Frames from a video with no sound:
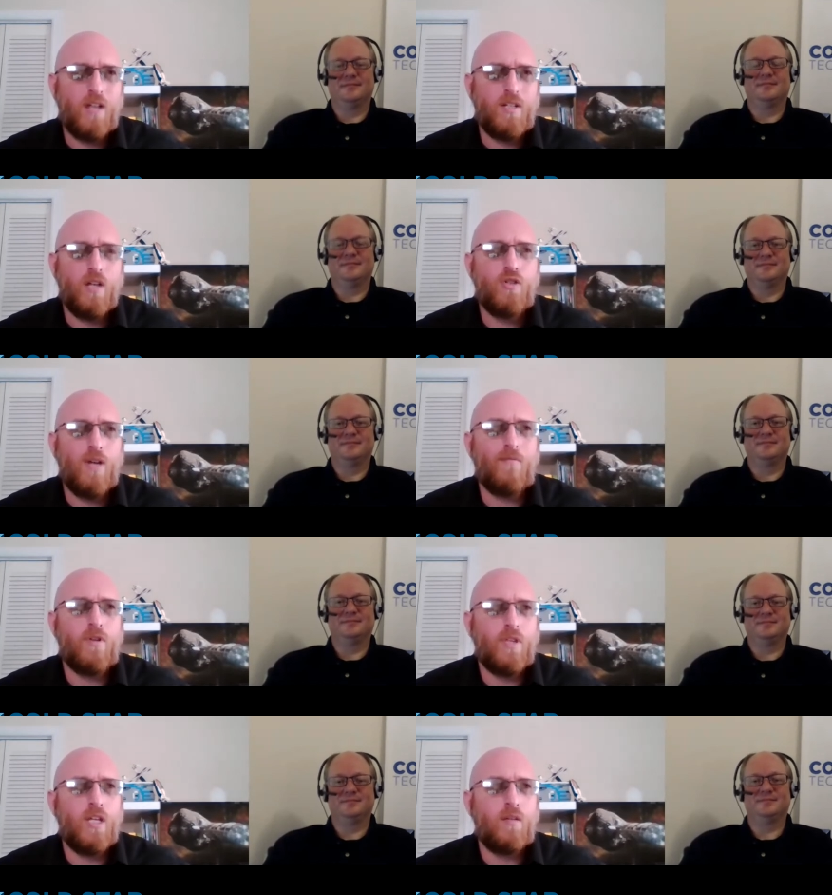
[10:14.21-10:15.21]
Speaker 1: touch
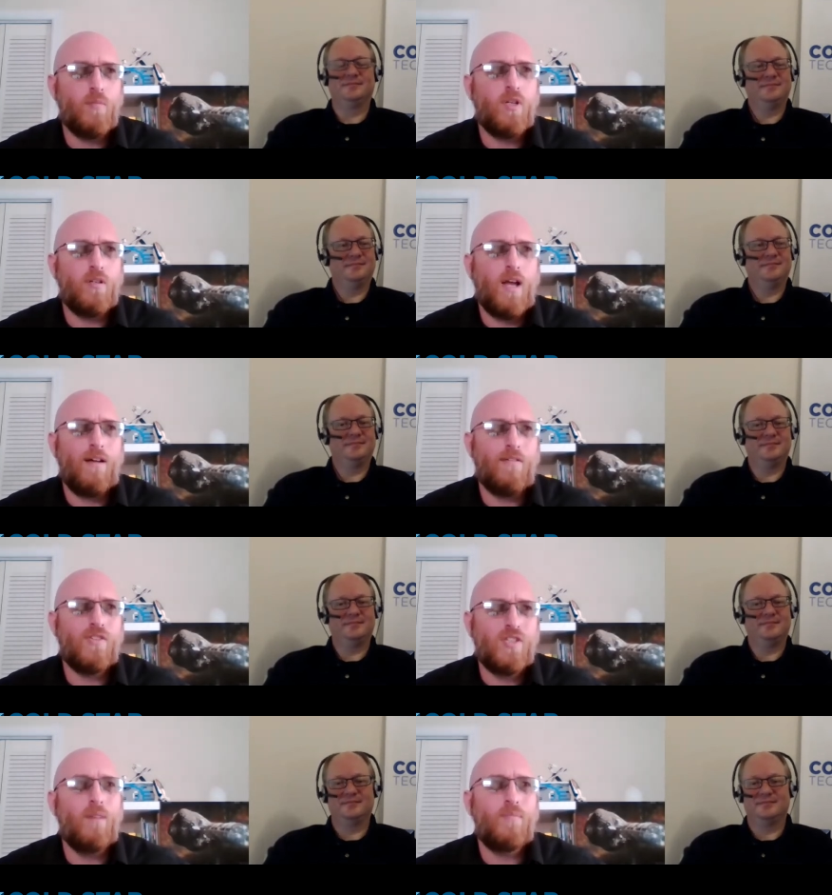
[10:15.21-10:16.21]
everything, but uh,
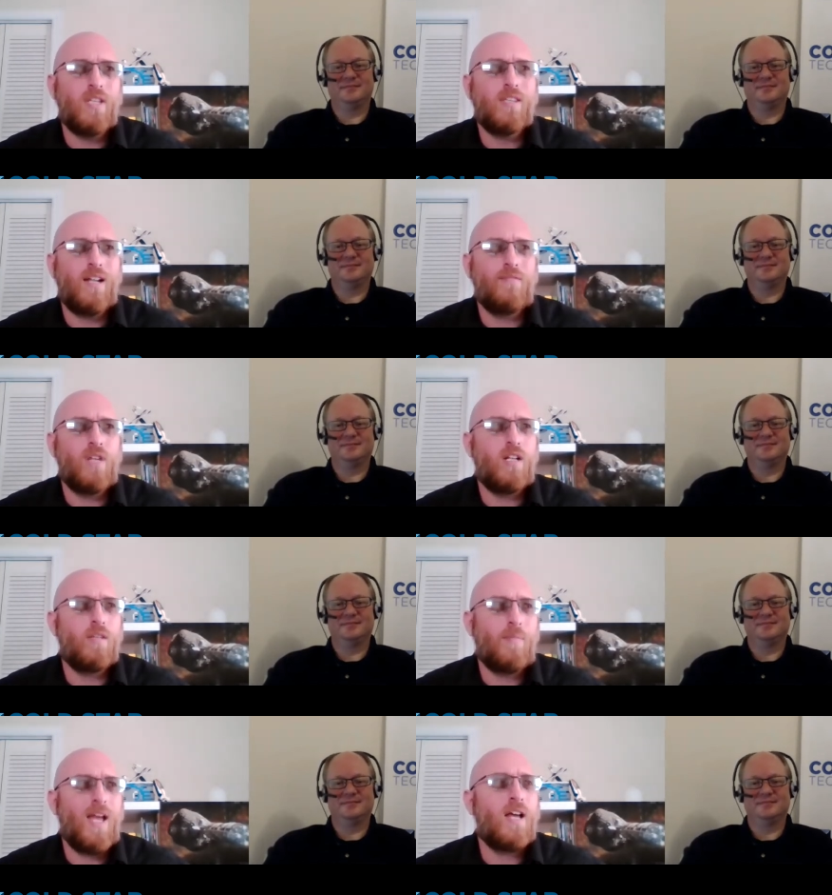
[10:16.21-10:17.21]
something that I've done in the
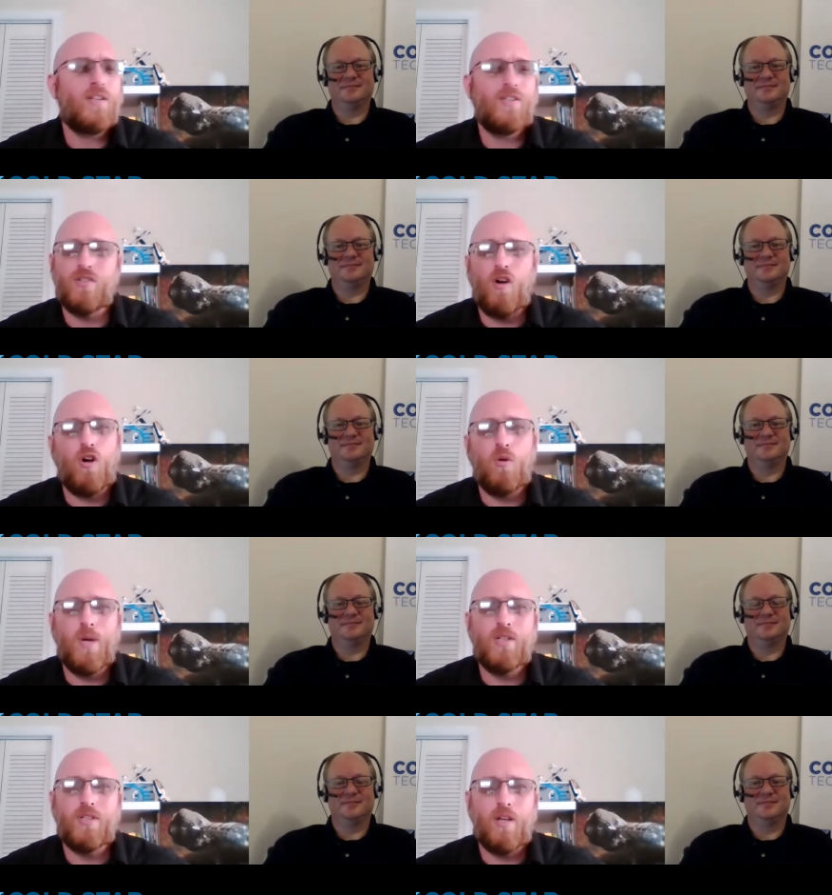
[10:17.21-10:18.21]
past has
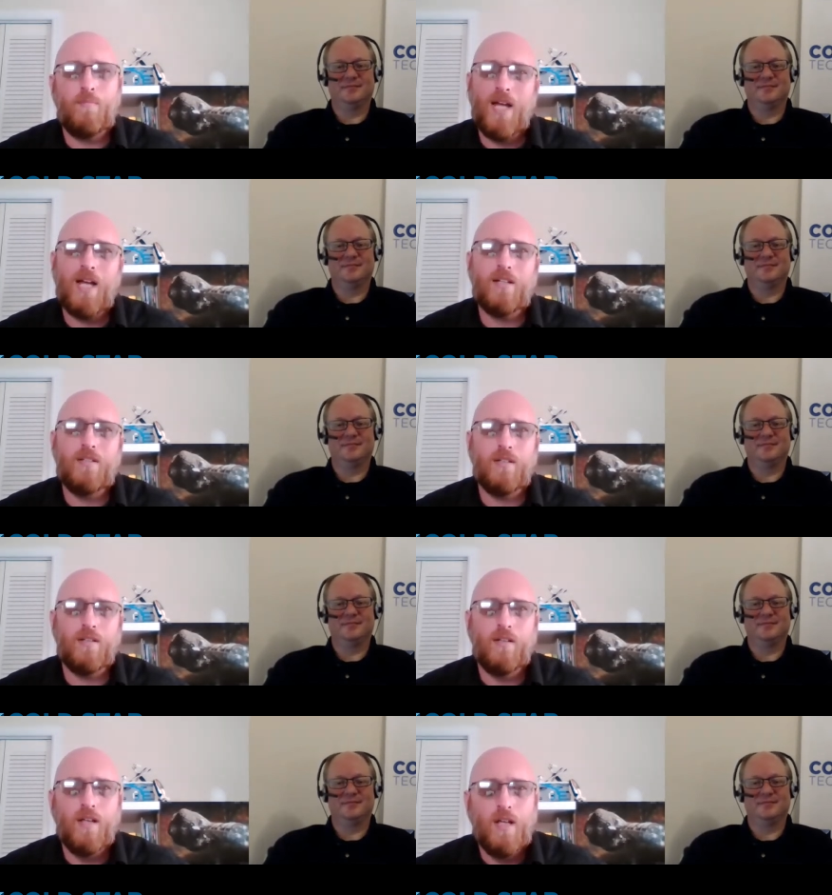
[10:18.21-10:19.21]
always come back to
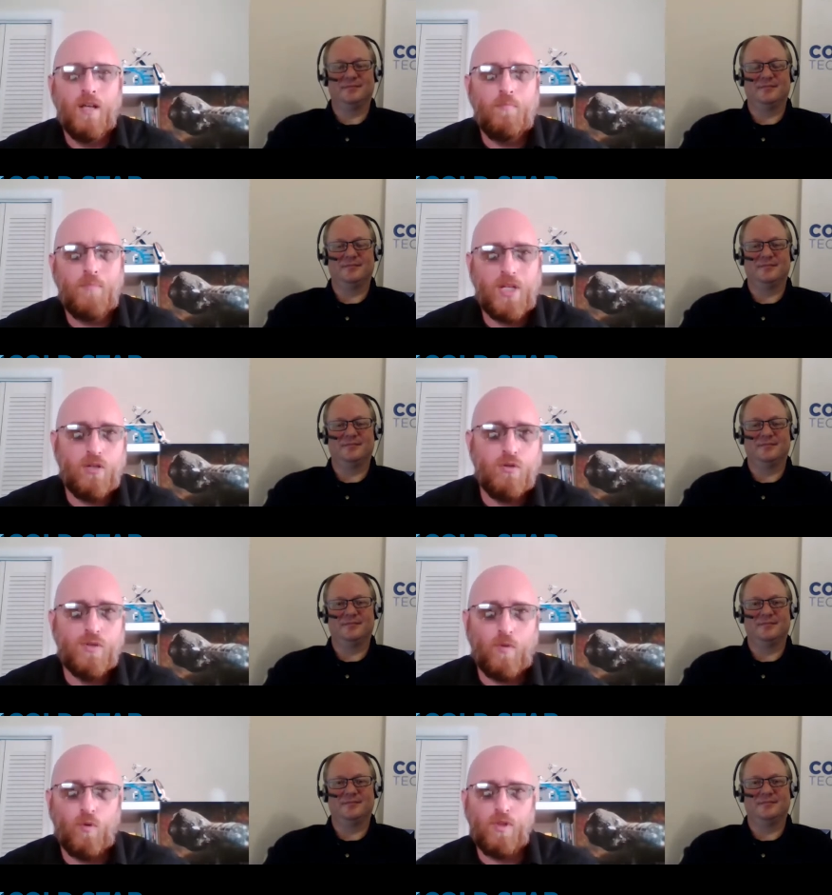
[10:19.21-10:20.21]
be
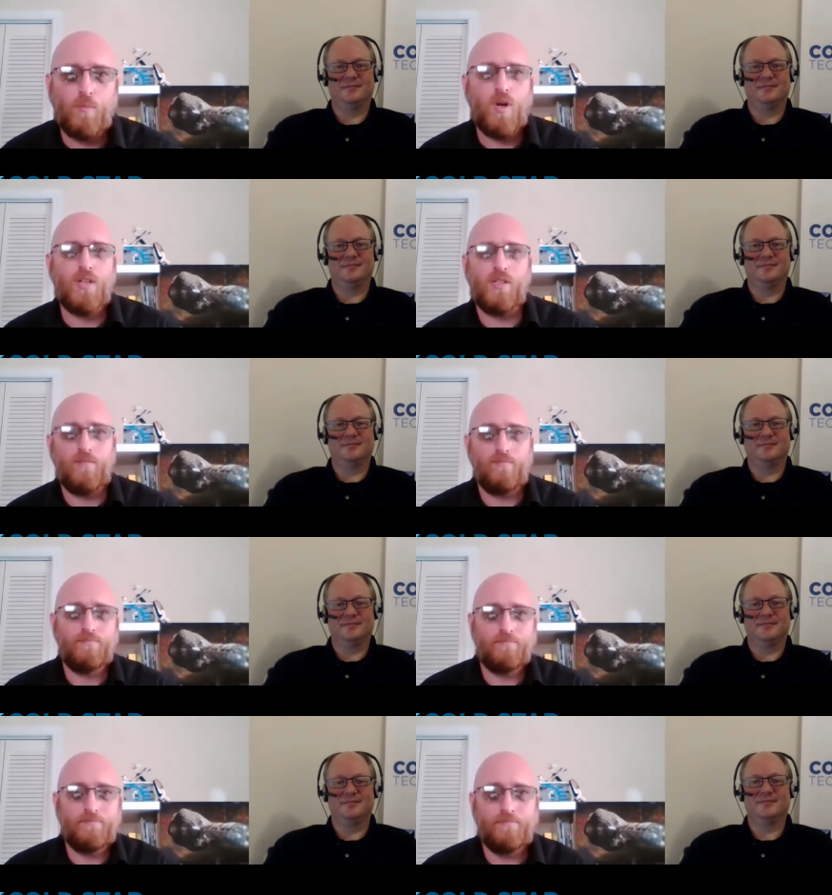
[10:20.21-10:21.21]
useful
Speaker 2: in the present.
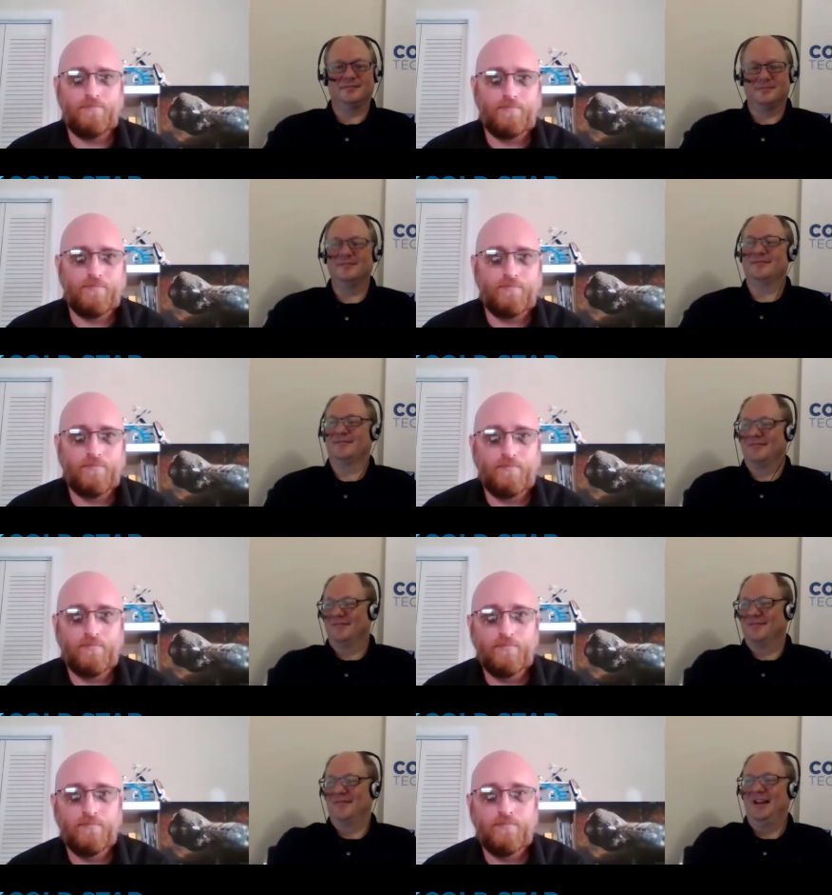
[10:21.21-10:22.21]
Hmm
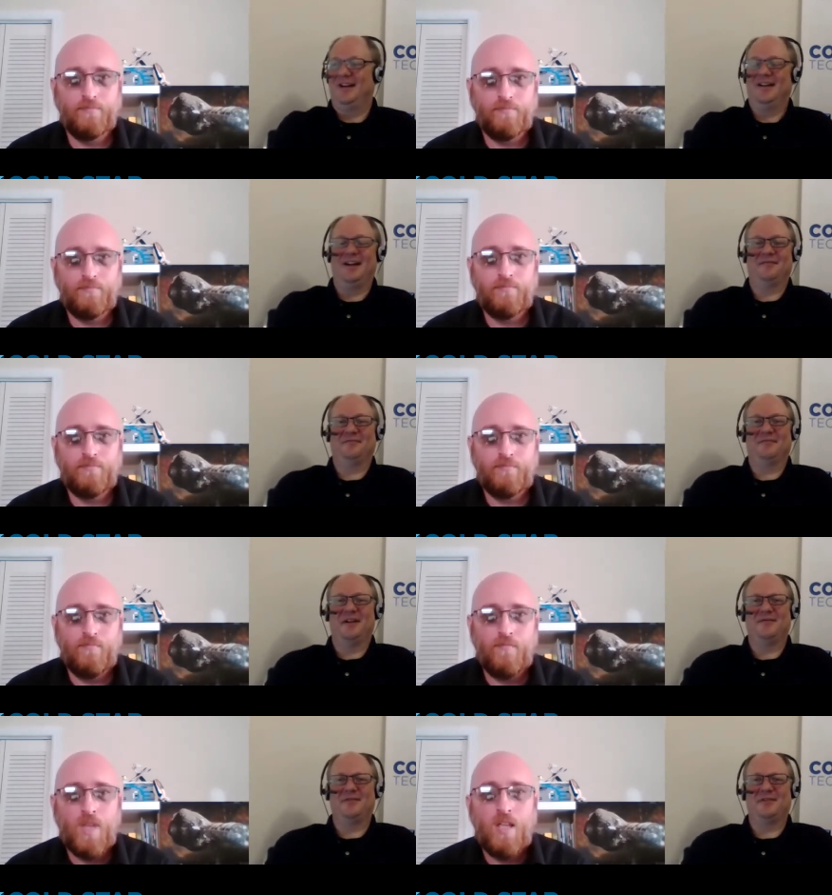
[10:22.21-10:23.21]
yeah, I I
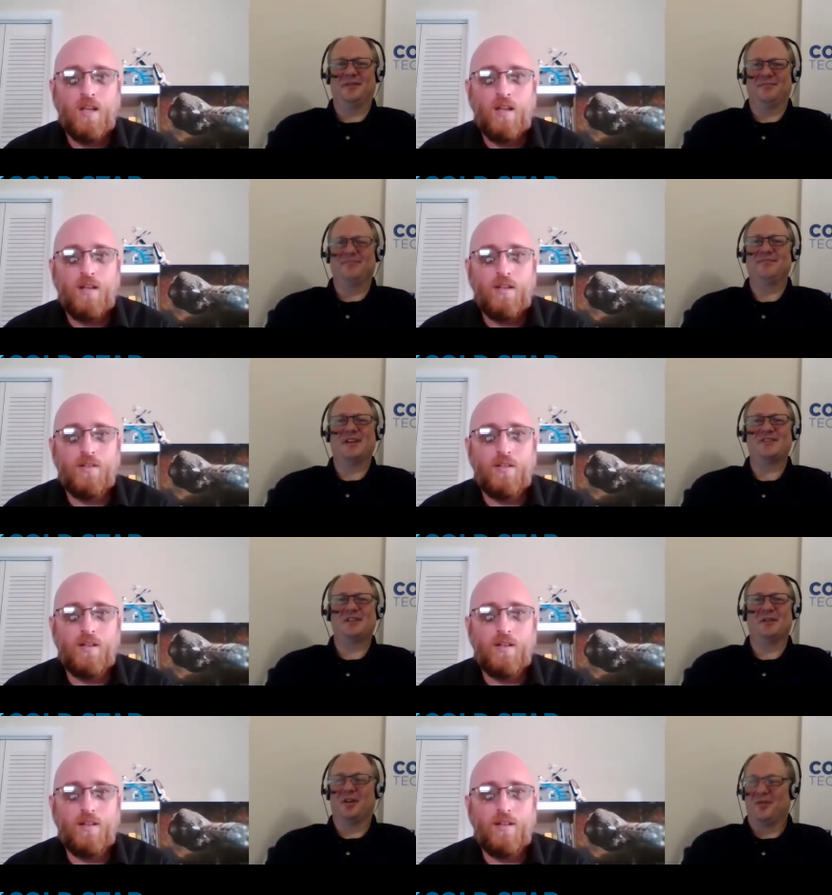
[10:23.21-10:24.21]
feel a
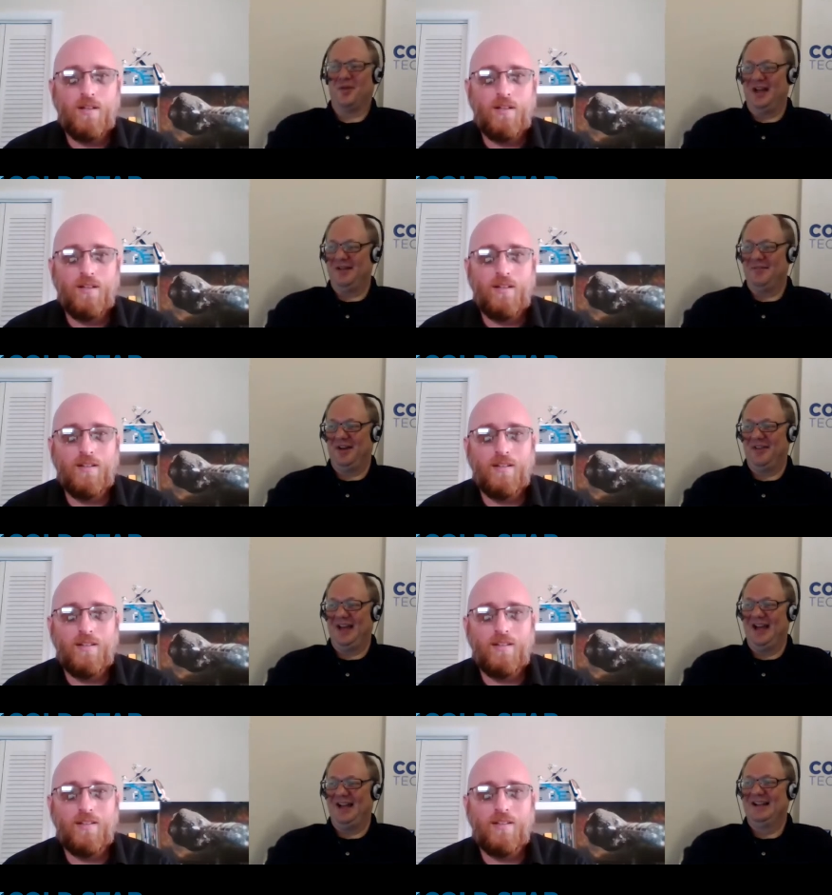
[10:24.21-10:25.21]
similar way about
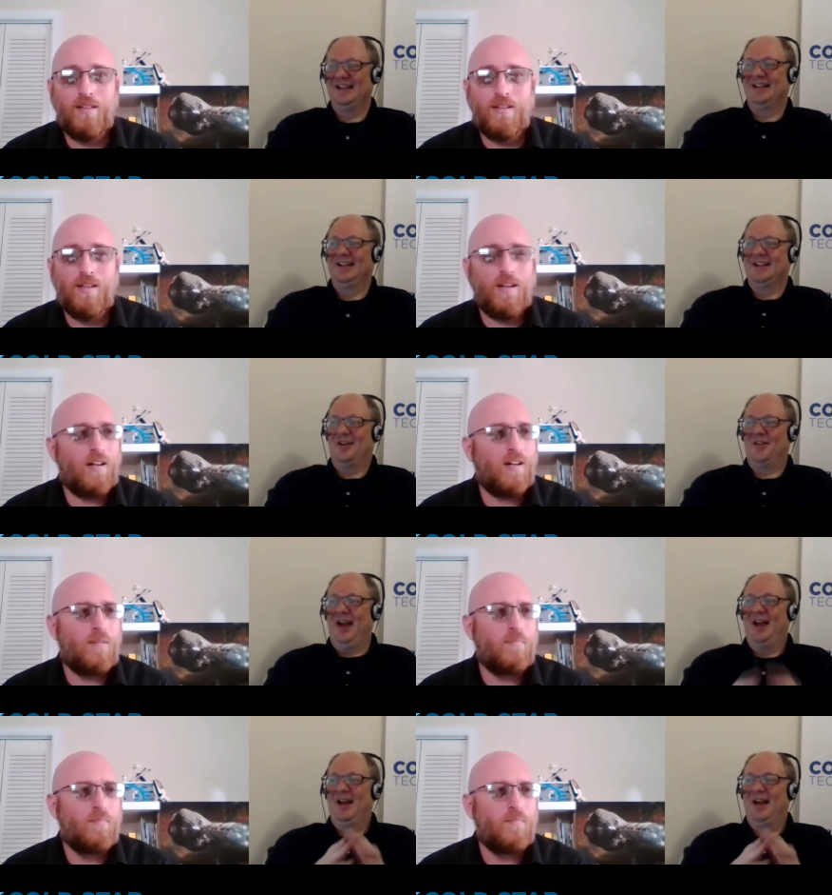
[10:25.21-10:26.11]
that. Okay. Um,